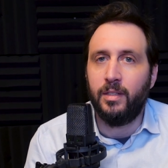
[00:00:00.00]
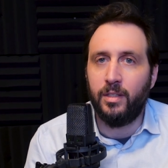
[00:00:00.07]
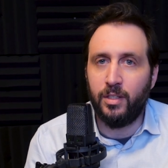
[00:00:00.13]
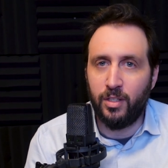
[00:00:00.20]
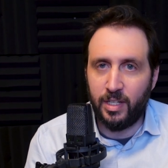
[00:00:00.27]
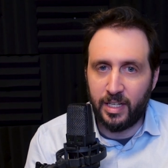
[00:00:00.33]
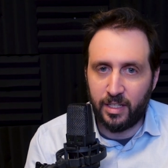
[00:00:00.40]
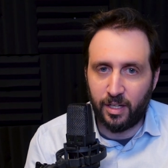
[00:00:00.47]

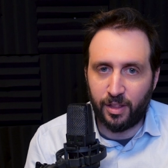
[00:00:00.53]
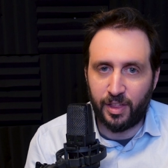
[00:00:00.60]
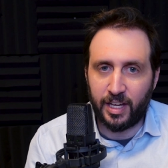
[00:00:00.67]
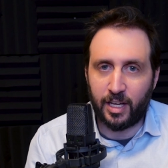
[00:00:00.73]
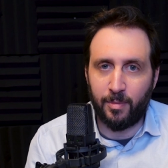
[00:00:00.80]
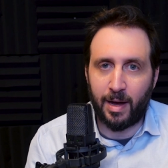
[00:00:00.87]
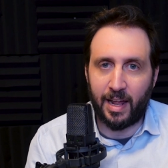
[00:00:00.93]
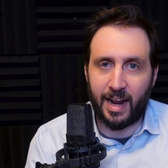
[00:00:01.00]
you need to
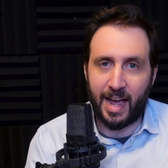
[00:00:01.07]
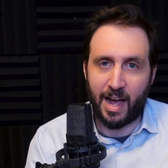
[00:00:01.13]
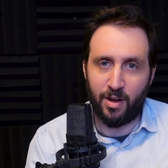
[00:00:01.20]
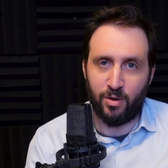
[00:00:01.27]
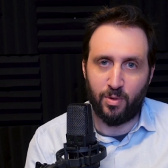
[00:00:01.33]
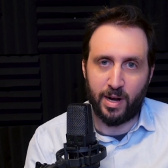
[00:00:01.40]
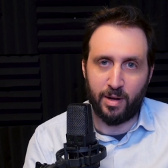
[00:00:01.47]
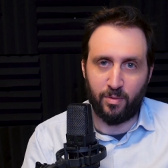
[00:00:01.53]
think about how
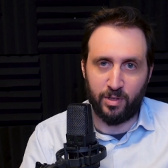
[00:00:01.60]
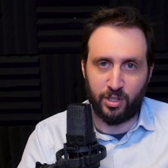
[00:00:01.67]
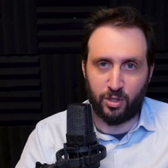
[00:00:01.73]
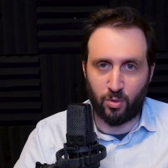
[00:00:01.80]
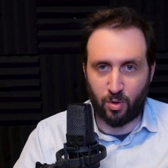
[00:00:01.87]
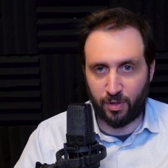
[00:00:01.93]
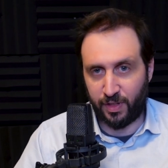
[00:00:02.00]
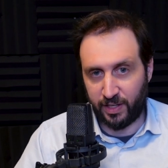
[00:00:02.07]
do I
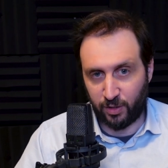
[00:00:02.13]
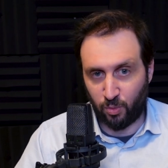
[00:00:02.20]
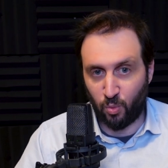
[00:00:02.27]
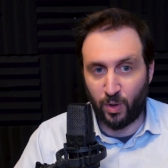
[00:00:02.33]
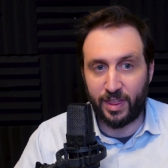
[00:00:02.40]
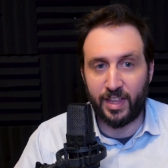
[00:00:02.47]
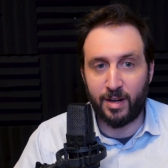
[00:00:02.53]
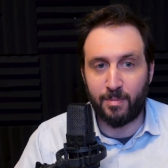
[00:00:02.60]
restore things
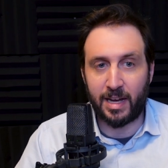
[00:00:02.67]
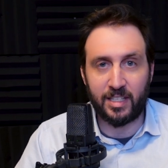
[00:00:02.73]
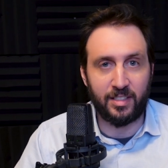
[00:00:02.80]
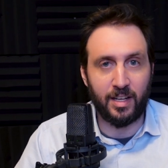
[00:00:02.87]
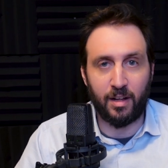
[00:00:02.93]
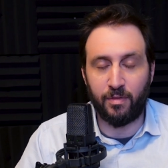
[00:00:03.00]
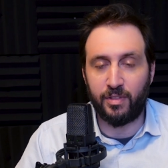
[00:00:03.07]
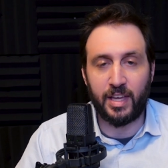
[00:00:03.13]
within
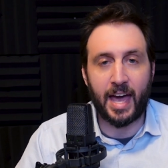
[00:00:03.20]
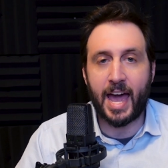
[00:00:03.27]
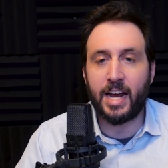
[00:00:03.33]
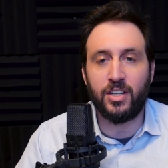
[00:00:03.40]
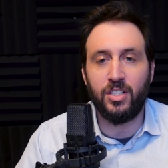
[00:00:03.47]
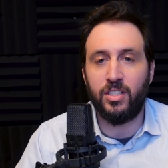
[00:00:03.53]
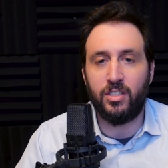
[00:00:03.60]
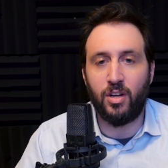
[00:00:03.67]
myself? The
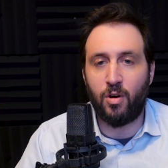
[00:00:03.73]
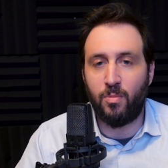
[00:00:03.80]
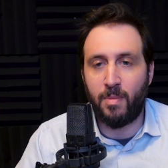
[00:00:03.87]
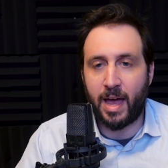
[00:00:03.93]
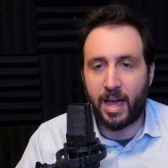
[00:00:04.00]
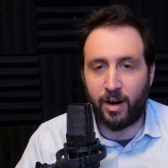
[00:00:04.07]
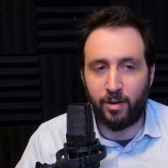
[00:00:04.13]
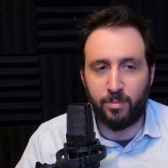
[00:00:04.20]
actions don't
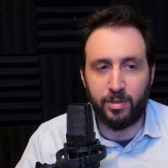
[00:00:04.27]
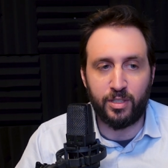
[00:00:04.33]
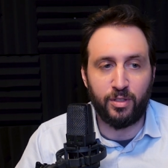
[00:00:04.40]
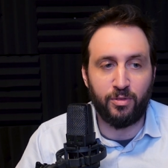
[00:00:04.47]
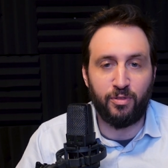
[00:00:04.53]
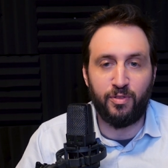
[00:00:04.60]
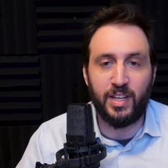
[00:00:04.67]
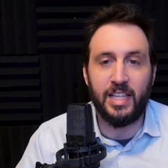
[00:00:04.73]
matter, but your
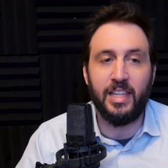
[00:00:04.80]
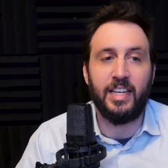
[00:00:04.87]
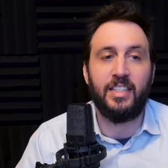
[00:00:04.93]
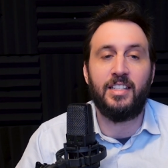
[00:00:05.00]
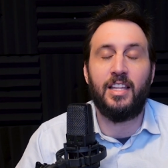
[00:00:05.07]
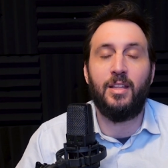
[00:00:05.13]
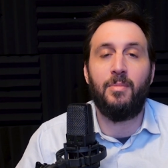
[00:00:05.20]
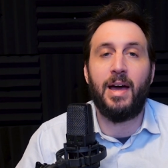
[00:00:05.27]
feelings
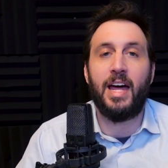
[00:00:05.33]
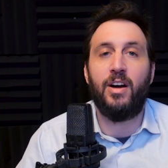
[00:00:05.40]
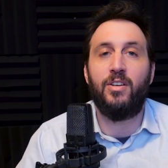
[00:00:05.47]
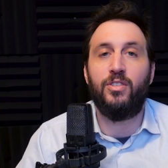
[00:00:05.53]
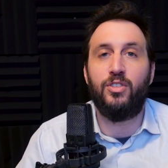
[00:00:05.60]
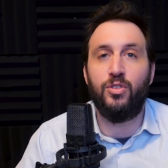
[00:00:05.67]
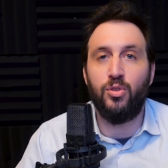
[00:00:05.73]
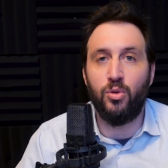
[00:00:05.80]
on the matter
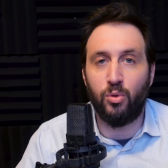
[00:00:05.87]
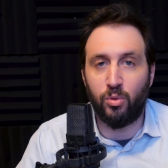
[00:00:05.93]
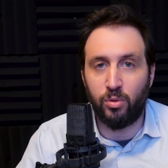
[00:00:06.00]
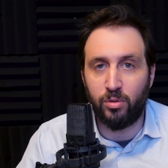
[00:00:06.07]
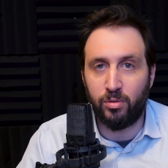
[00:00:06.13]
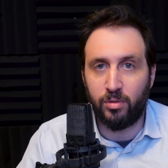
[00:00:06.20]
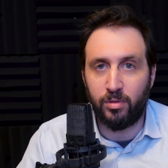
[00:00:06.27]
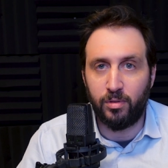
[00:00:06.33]
do.
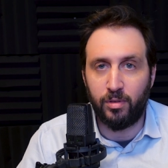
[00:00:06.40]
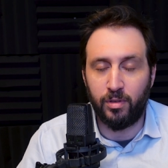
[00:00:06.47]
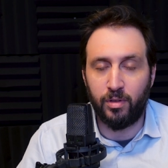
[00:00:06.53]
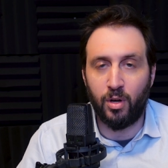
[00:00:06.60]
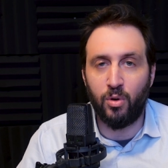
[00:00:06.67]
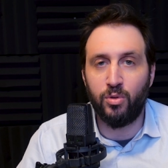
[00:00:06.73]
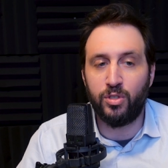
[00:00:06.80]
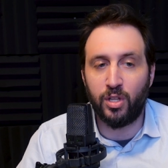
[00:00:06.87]

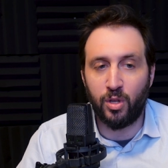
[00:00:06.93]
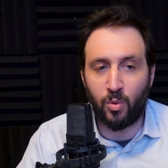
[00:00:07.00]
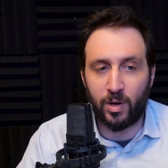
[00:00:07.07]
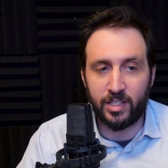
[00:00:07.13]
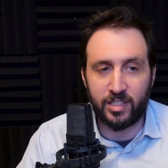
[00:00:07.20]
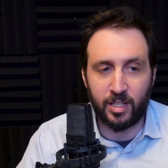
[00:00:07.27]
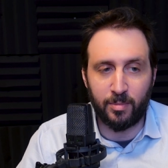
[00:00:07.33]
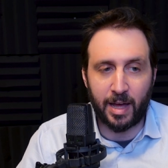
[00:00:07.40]
Those are the
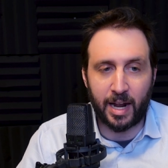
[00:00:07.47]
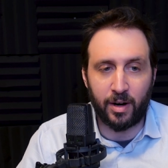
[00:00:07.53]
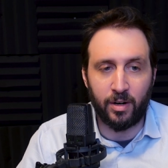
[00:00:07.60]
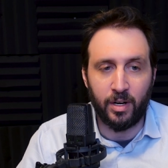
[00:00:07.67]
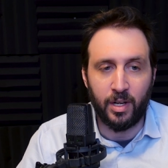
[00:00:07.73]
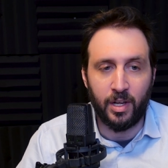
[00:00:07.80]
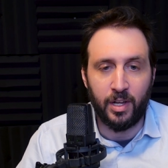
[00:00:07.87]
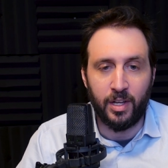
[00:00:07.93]
ones that matter.
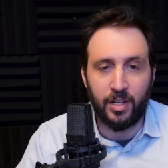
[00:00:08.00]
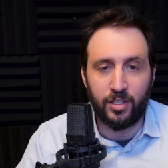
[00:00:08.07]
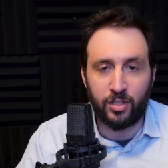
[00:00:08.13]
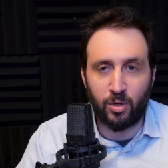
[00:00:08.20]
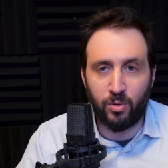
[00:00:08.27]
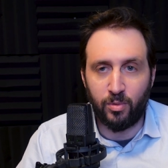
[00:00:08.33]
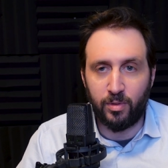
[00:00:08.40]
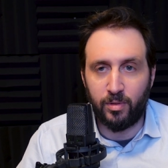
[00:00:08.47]

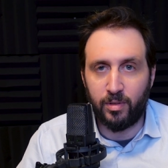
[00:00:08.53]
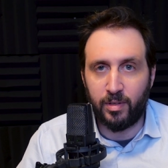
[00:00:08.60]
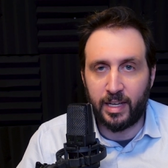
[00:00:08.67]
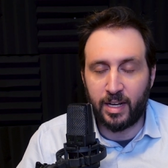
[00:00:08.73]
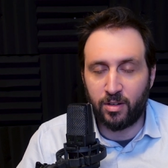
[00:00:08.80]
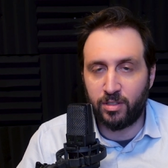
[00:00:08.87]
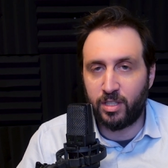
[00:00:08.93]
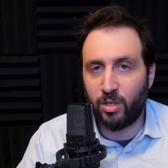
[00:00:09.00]
So
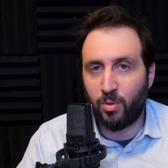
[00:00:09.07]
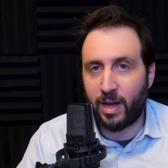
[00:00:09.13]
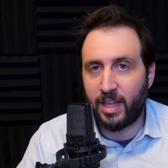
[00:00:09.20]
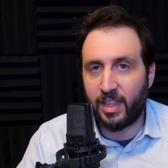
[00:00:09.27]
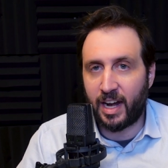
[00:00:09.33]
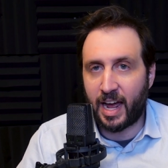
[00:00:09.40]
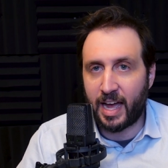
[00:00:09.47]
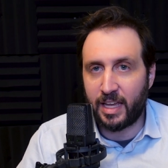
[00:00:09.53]
here's the way
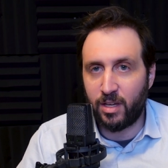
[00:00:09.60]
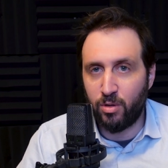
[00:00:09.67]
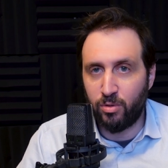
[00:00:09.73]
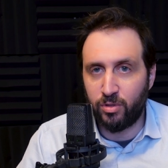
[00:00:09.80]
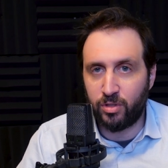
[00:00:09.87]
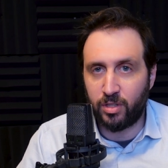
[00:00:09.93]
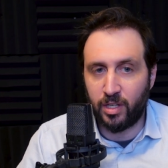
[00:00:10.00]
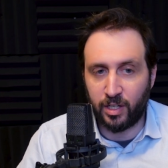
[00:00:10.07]
that I
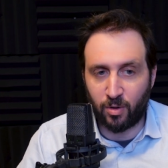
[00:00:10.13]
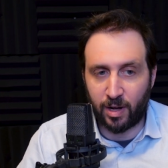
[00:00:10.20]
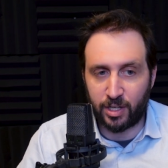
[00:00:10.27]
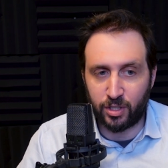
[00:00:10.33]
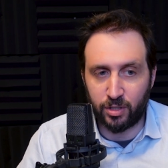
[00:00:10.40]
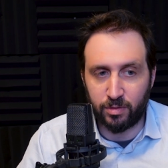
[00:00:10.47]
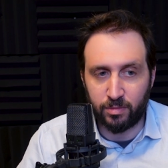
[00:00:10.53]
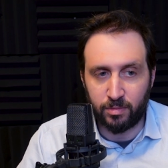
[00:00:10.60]
use
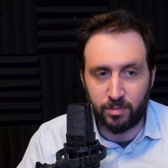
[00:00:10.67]
aggression.